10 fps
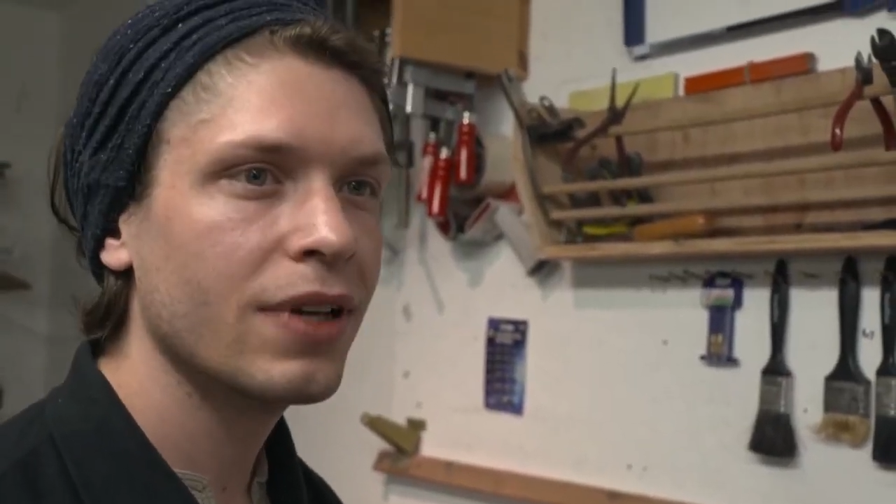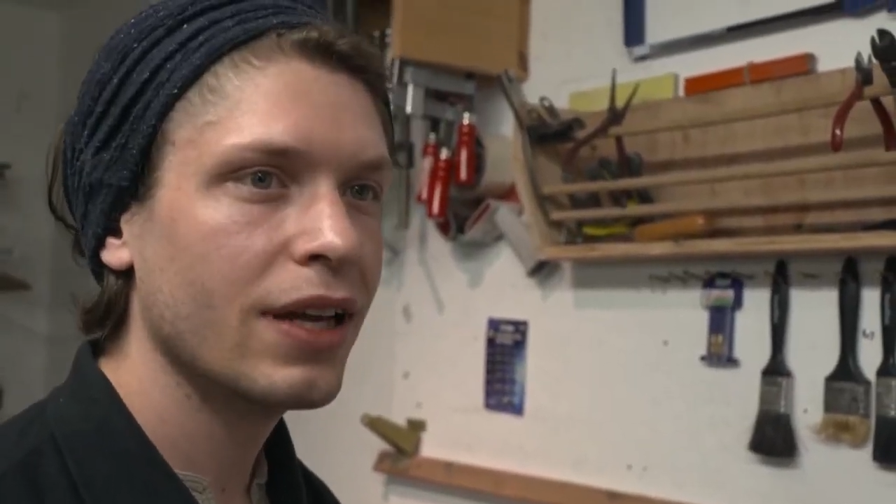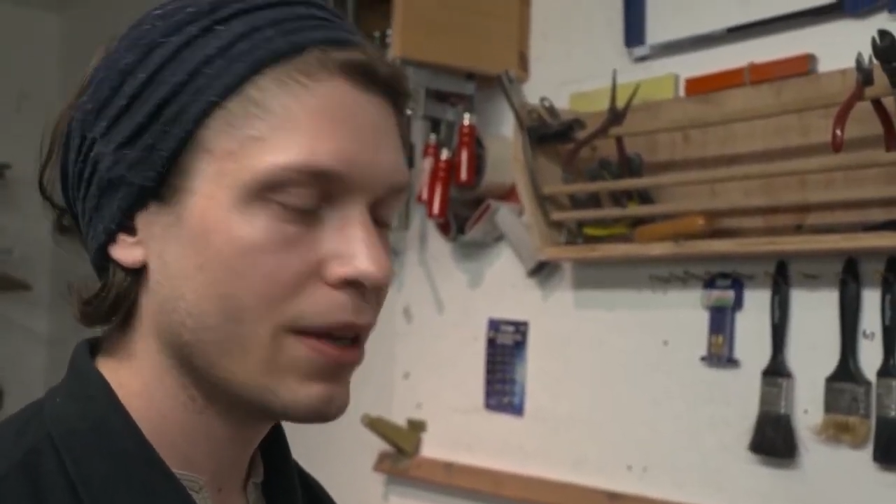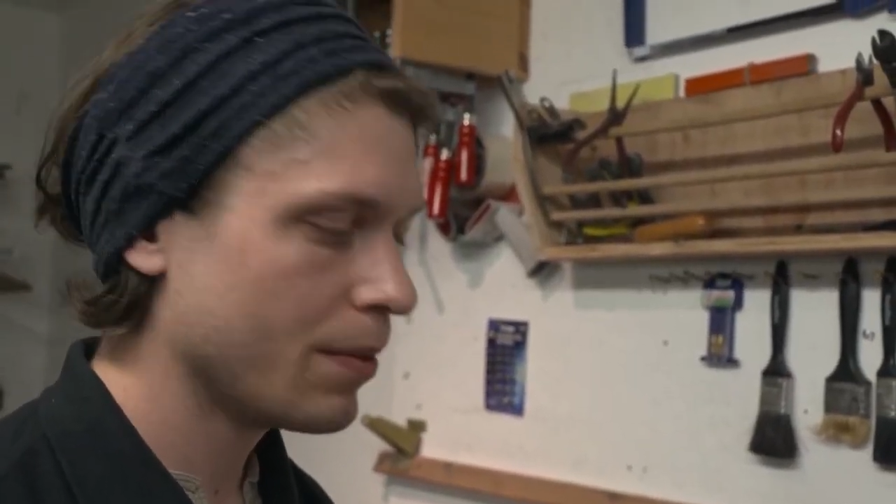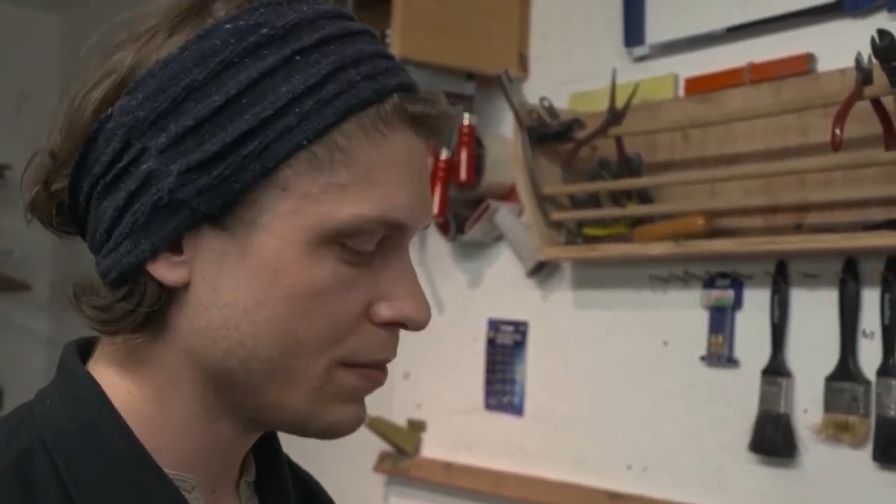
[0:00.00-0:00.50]

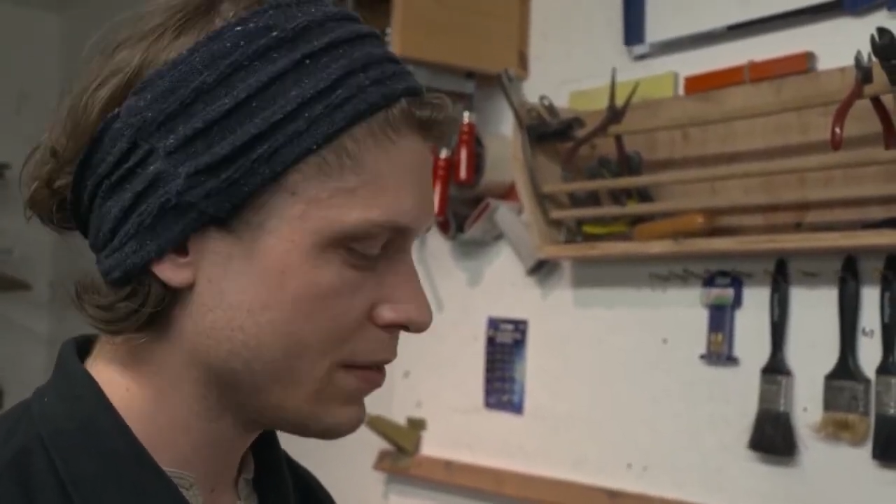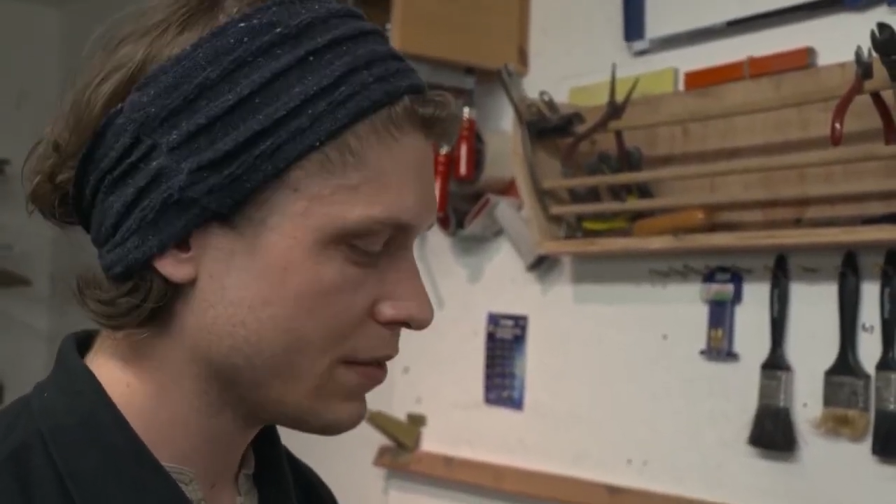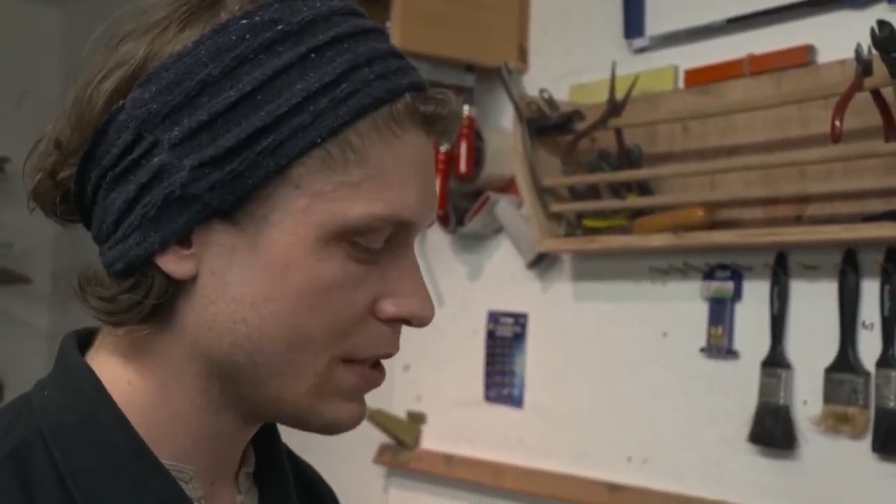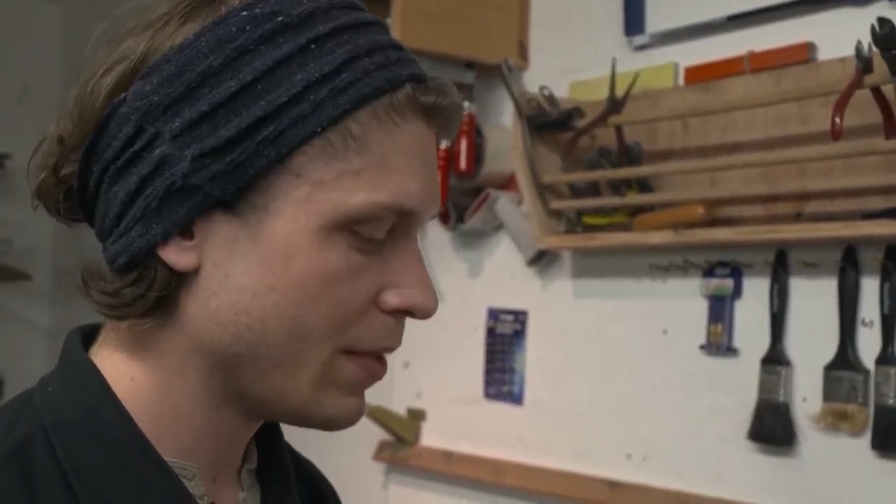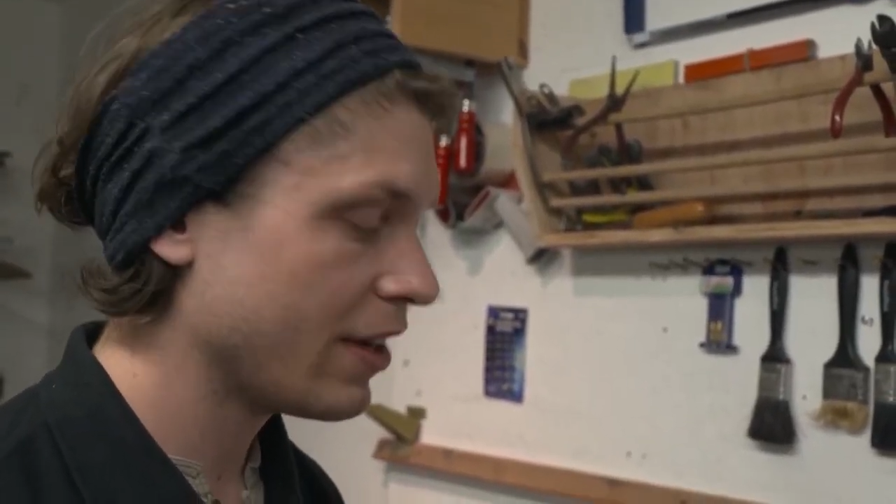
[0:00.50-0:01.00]

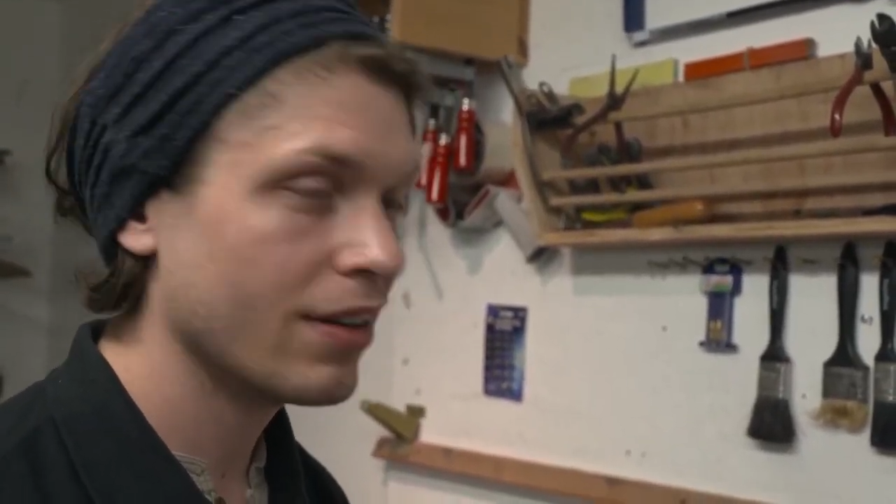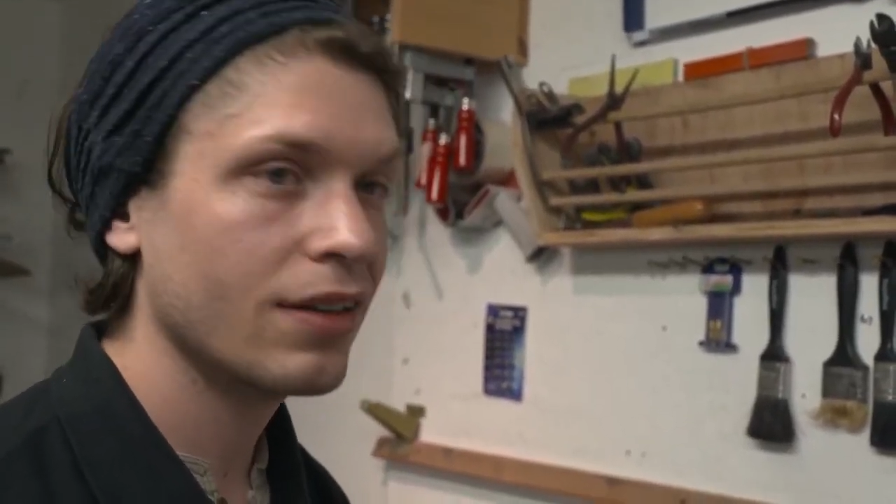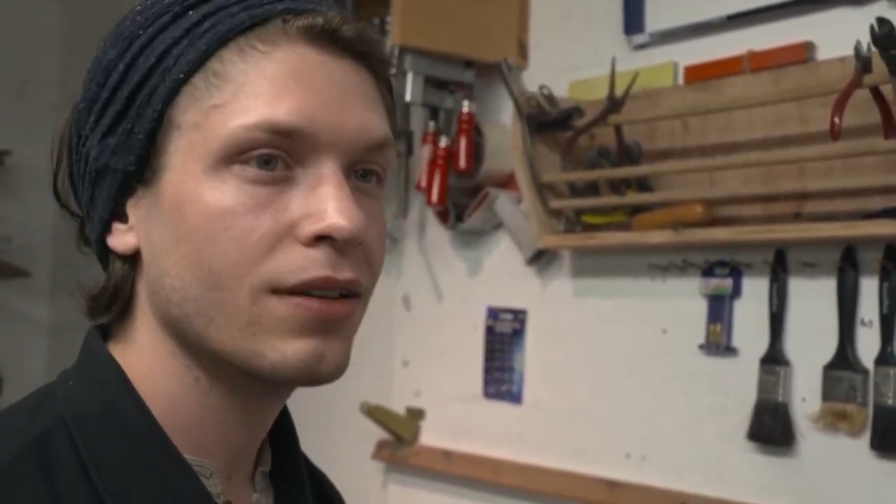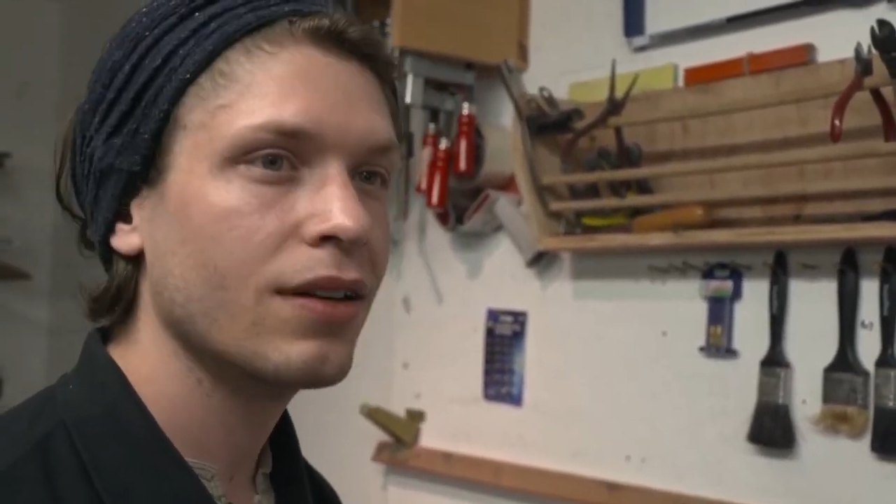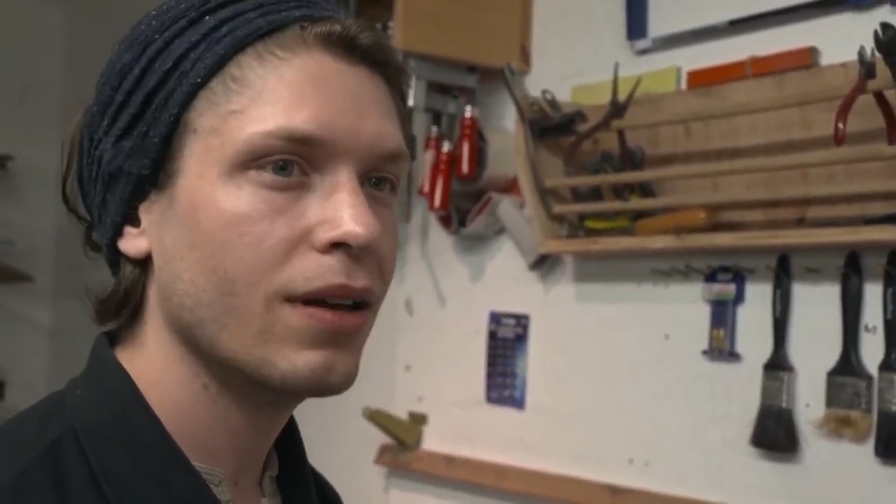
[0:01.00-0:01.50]
to make
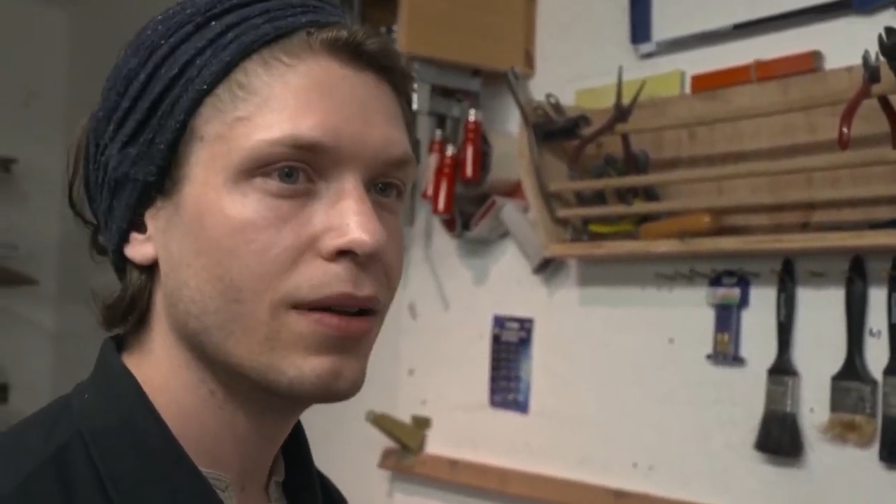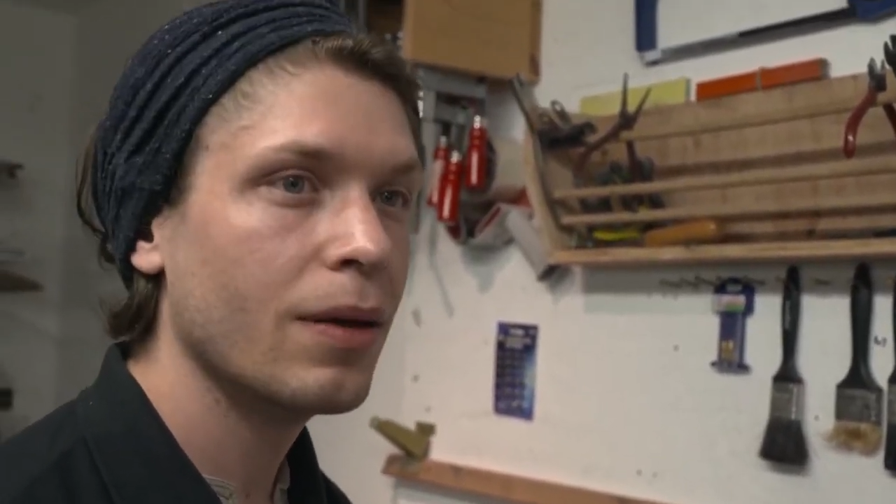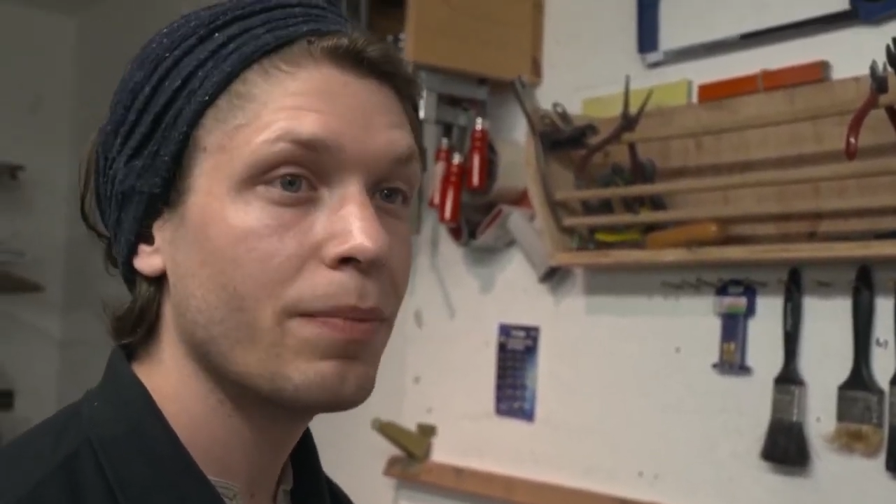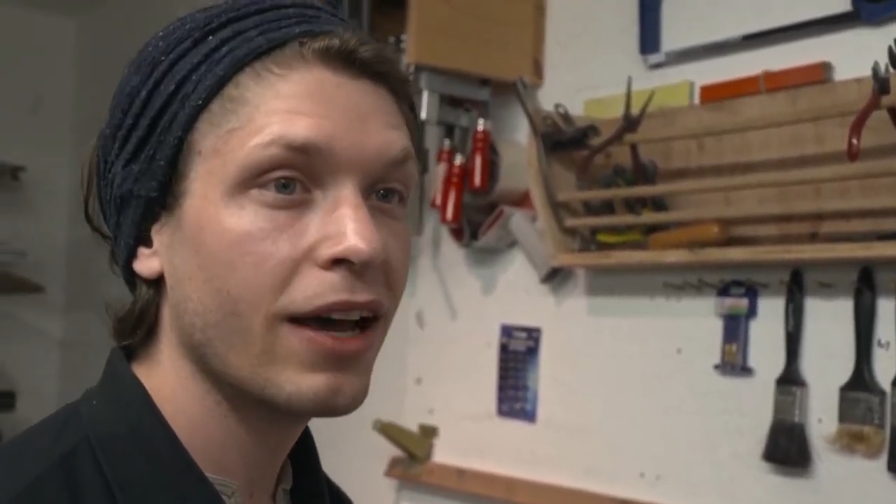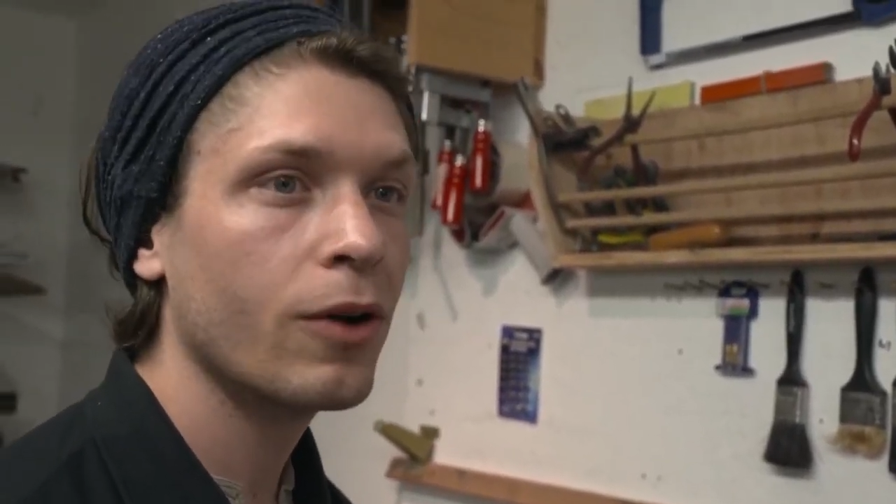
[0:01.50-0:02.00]
a
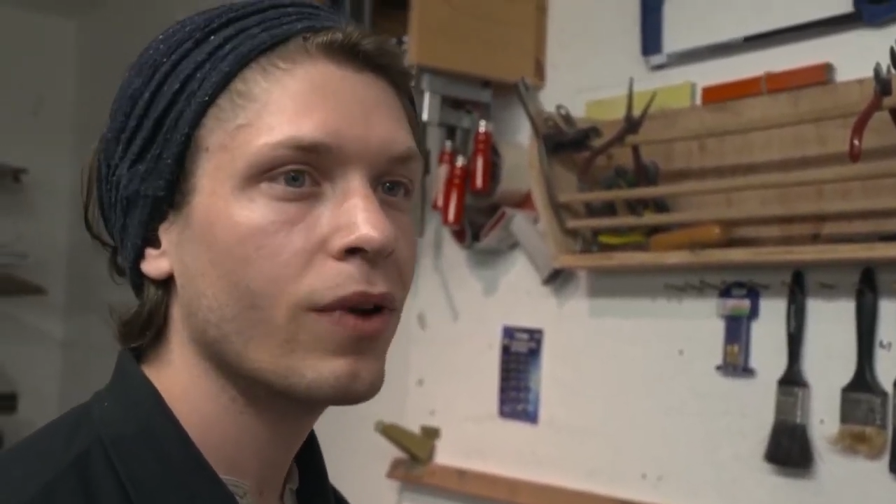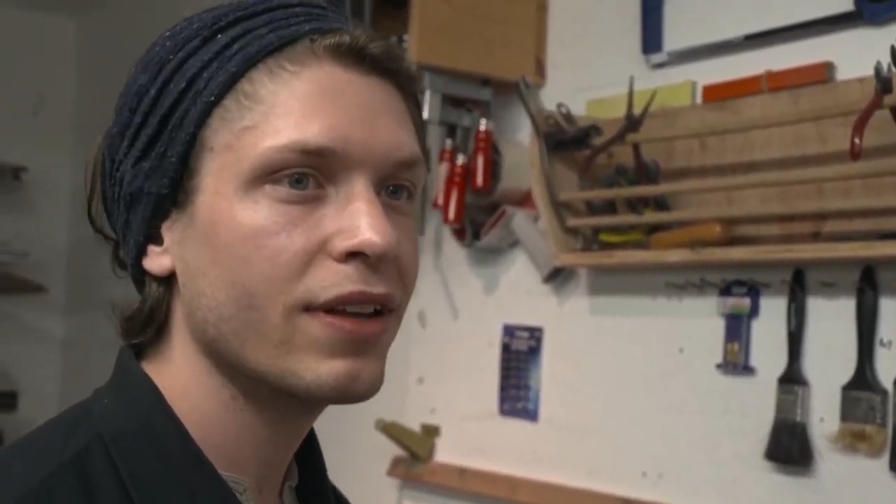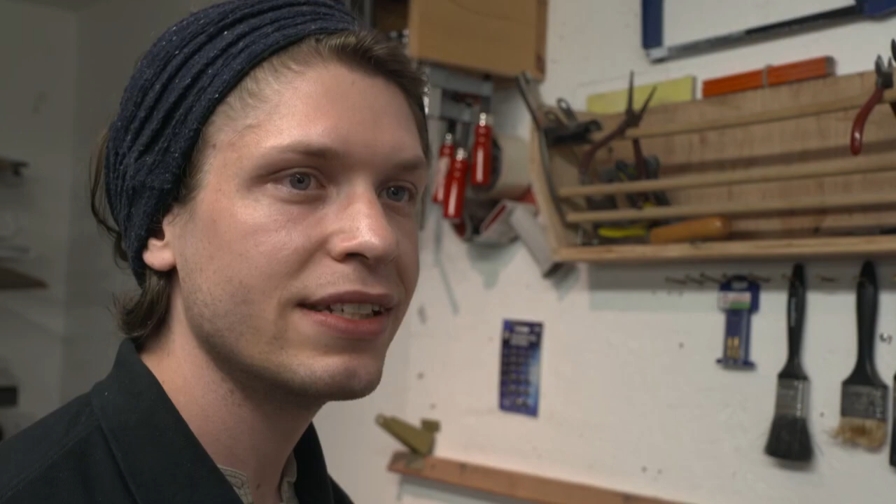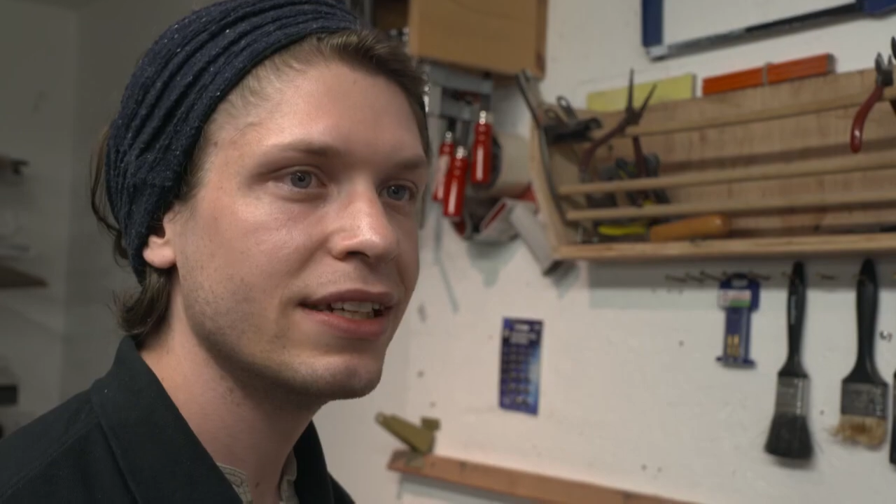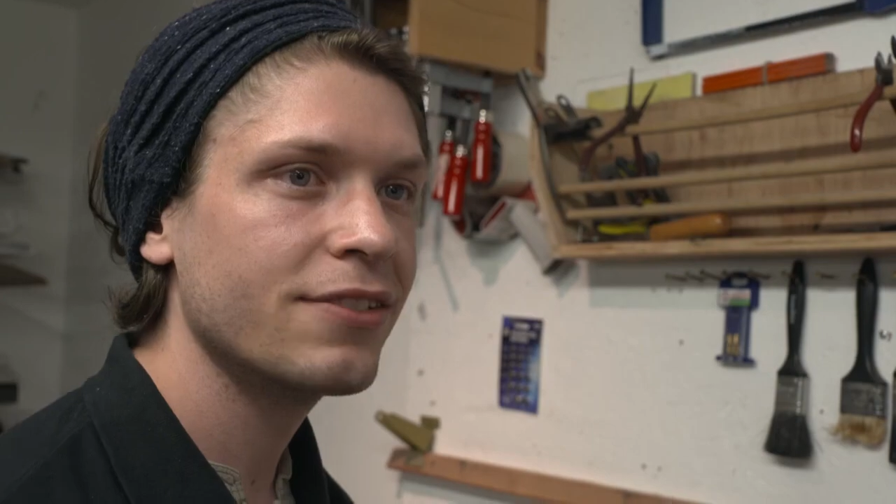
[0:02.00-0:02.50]
better quality